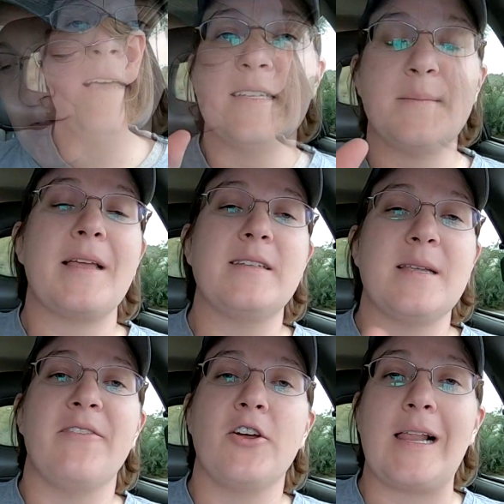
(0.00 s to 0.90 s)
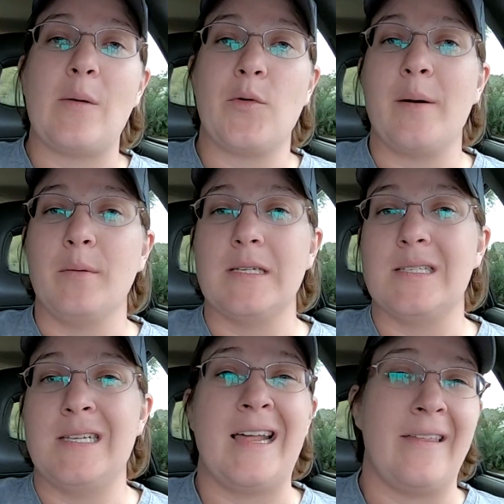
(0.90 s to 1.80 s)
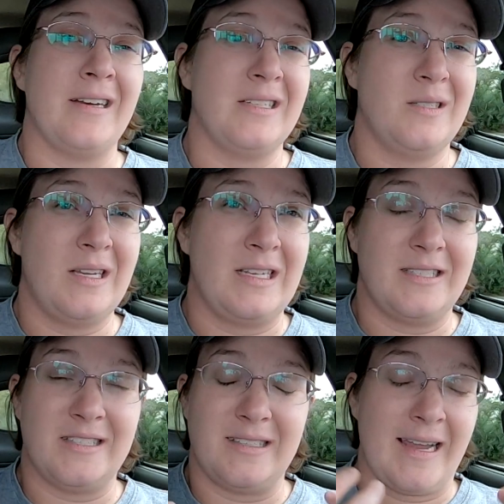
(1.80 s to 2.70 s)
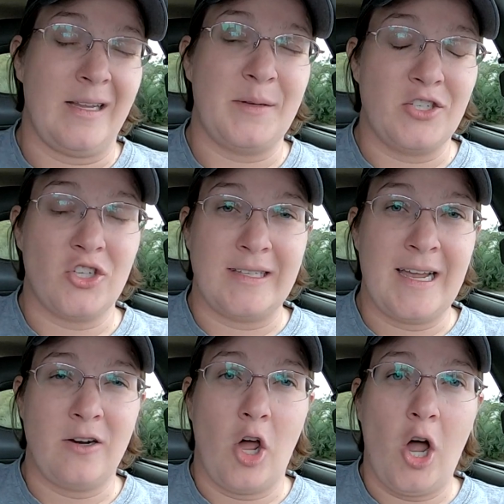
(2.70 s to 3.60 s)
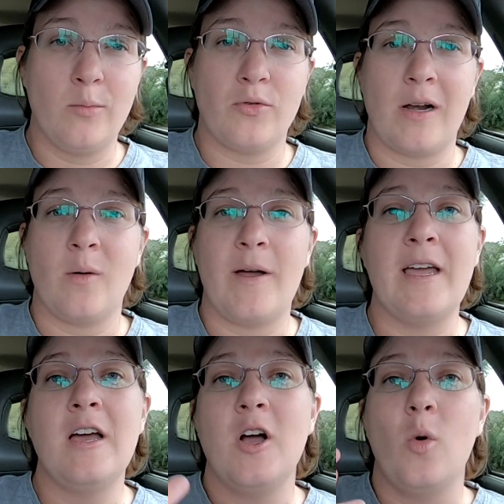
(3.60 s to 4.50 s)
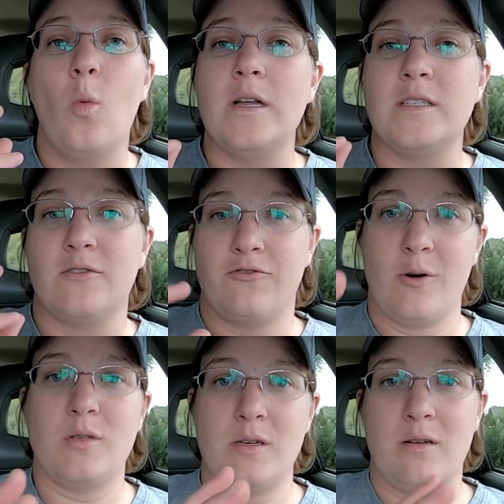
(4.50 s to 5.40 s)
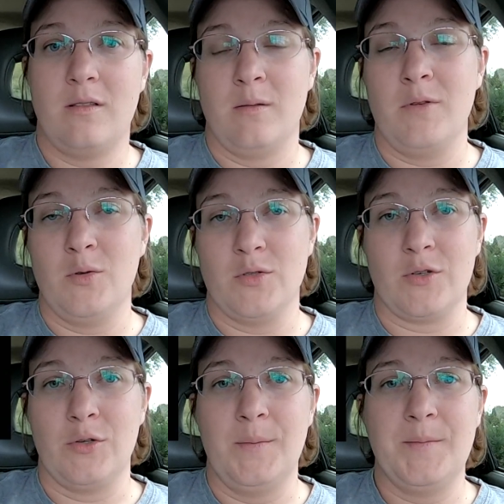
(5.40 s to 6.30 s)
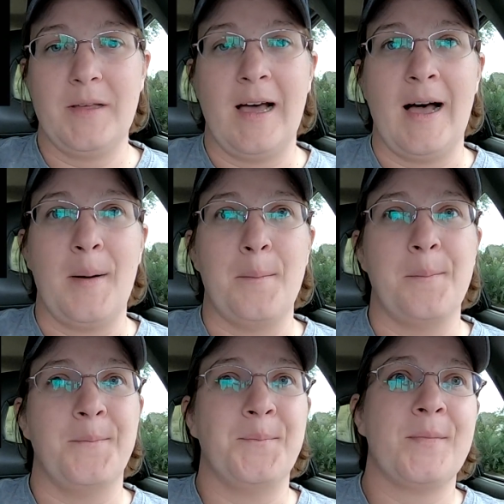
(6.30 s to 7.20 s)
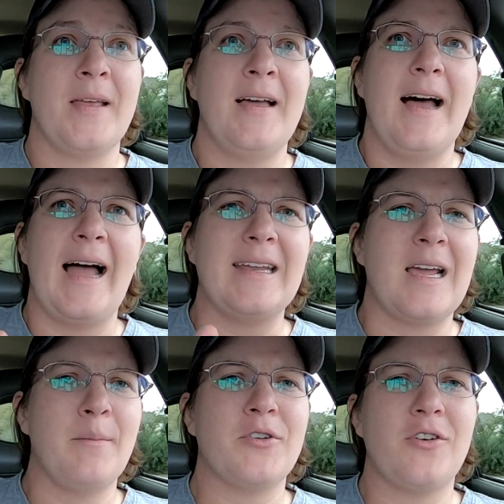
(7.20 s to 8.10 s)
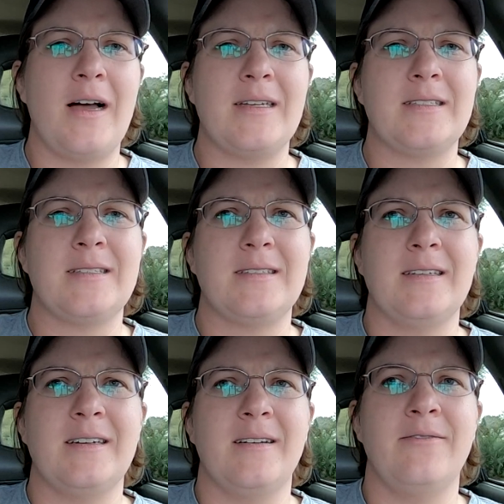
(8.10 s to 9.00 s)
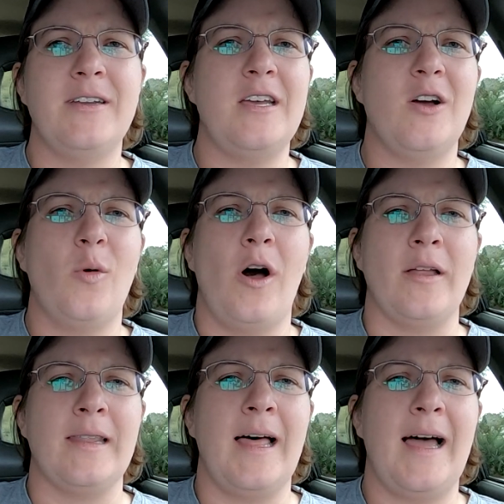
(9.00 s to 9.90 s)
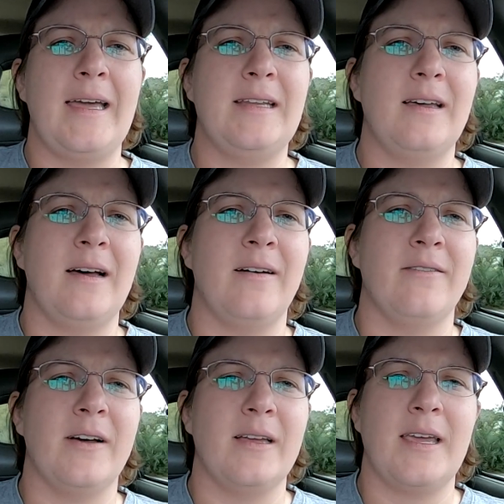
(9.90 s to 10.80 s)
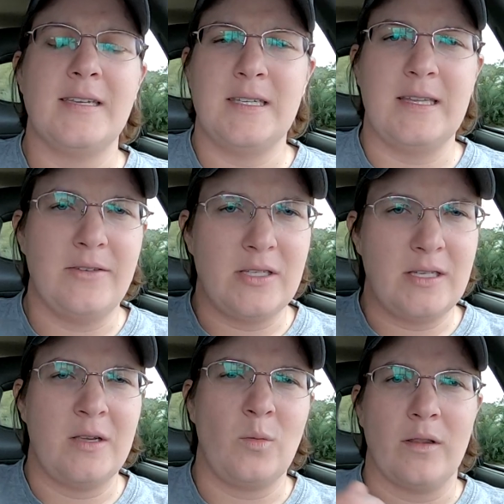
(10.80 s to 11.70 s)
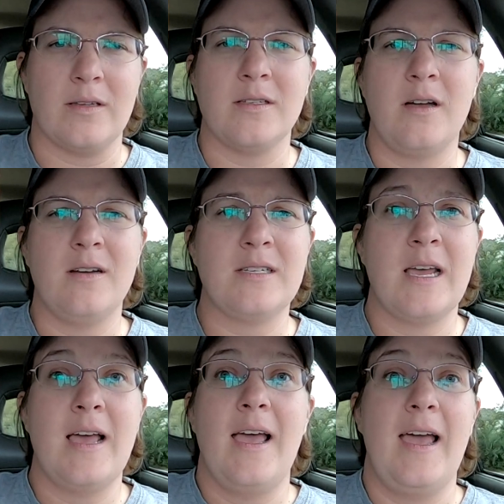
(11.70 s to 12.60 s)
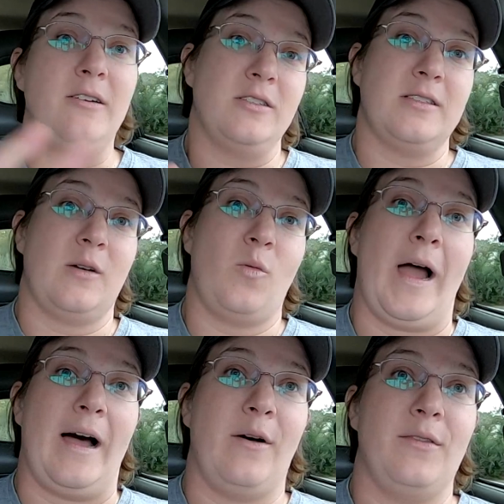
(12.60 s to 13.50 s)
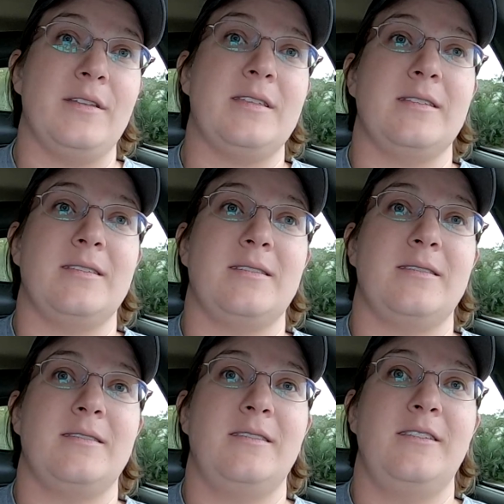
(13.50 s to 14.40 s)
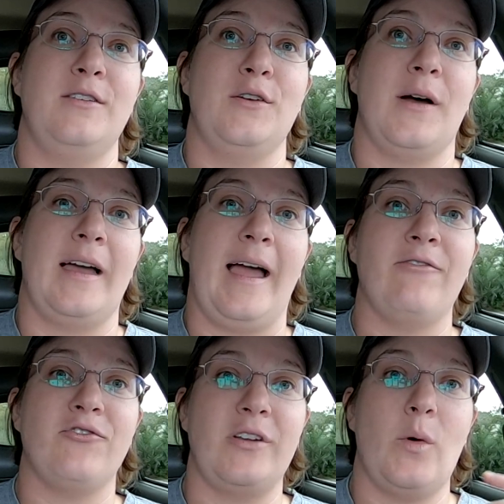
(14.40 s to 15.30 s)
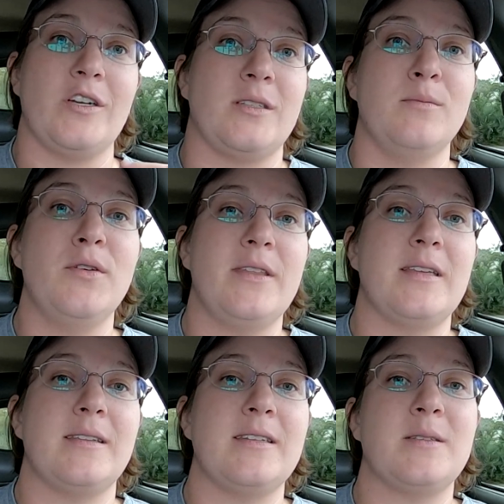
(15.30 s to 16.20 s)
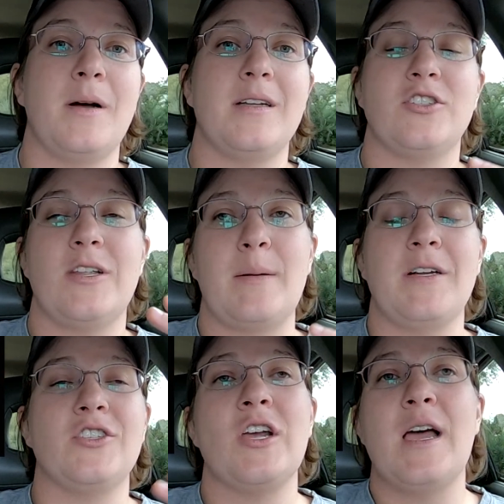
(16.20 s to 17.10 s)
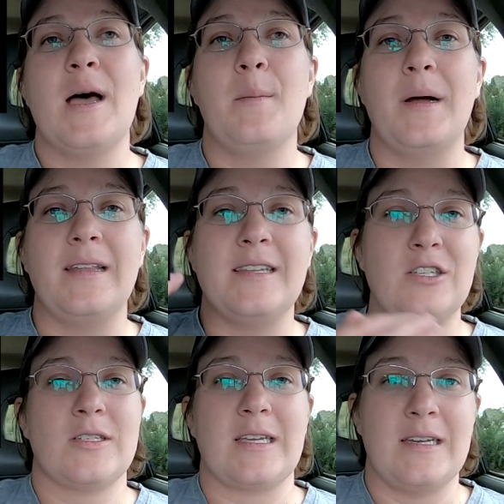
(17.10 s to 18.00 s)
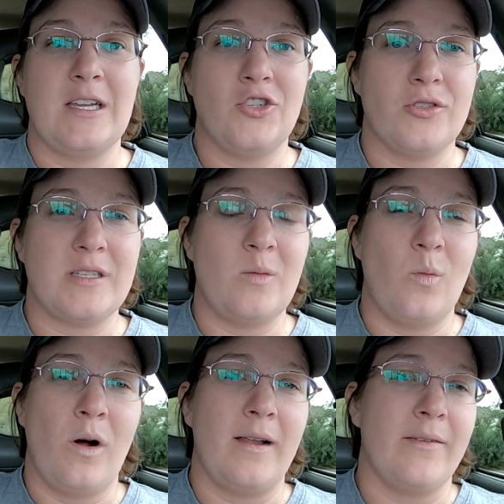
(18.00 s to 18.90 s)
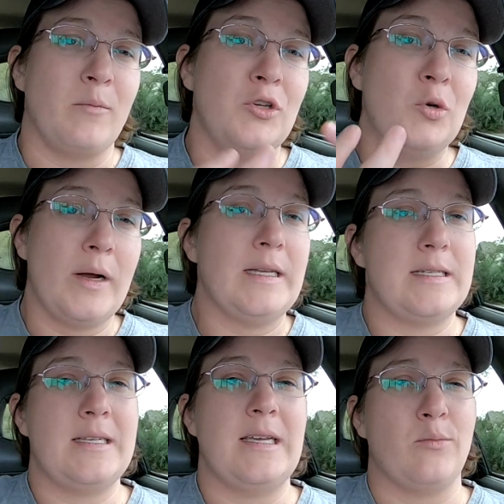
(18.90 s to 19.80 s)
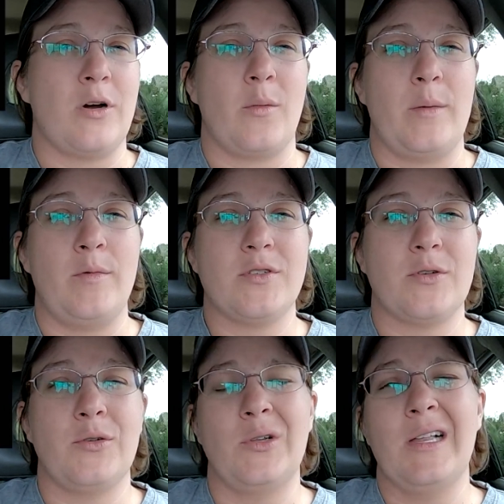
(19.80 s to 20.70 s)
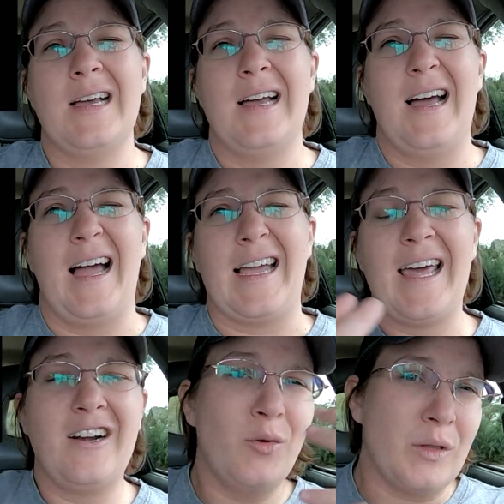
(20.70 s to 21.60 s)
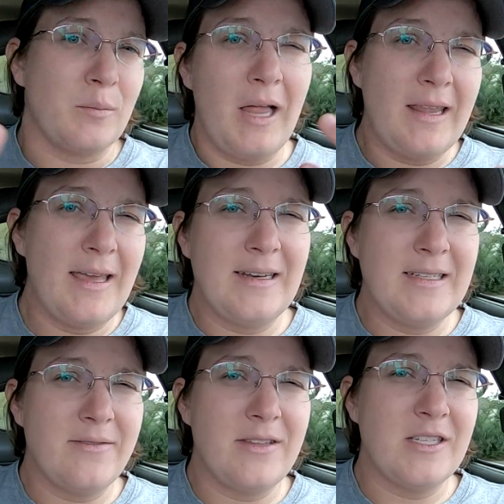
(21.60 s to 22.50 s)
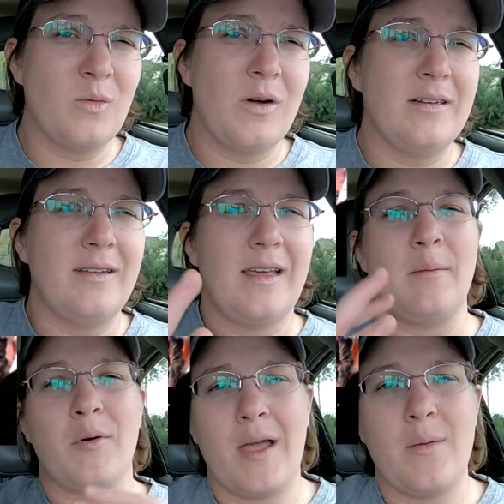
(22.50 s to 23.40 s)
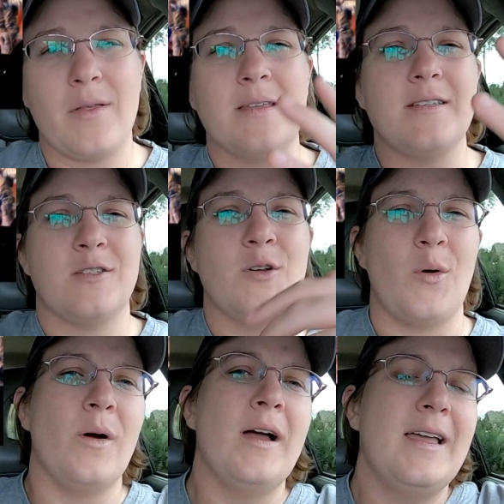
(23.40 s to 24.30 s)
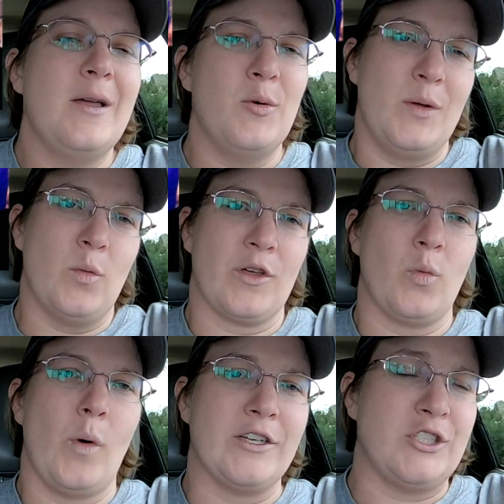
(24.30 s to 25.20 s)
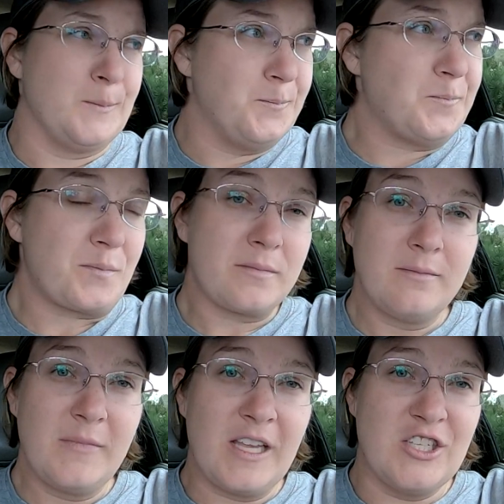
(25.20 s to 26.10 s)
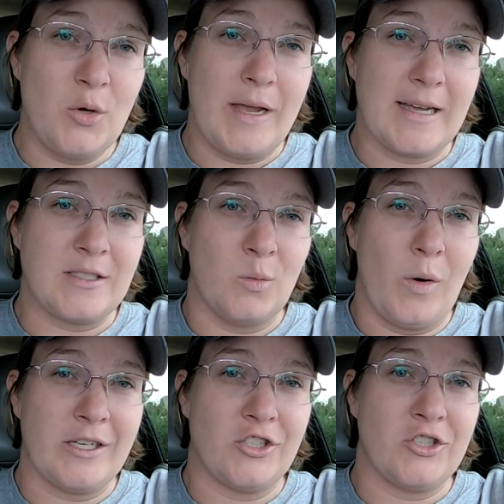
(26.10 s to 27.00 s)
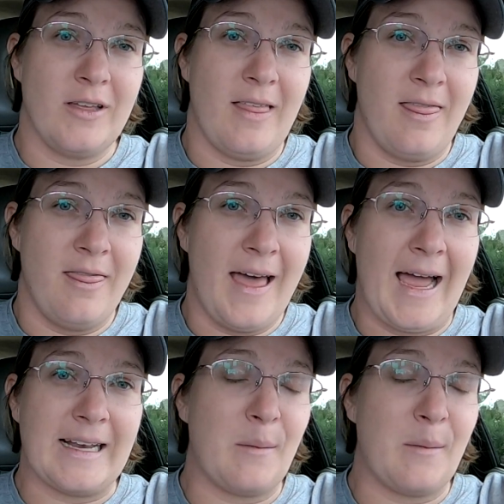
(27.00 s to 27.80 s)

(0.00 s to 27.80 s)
It was fun. Something else I'm very glad we were able to see now that it's sadly been shut down on Broadway was Frozen the musical. I had come across a video online of Casey Levy singing one of the songs, and I was just like, wow, this is, I haven't really watched the movie that much, but this looks like an interesting one. If I'm going to see a Broadway musical, I kind of know what the plot line is of this one, and I'm okay with it, so it would be worth watching. So we got to watch that.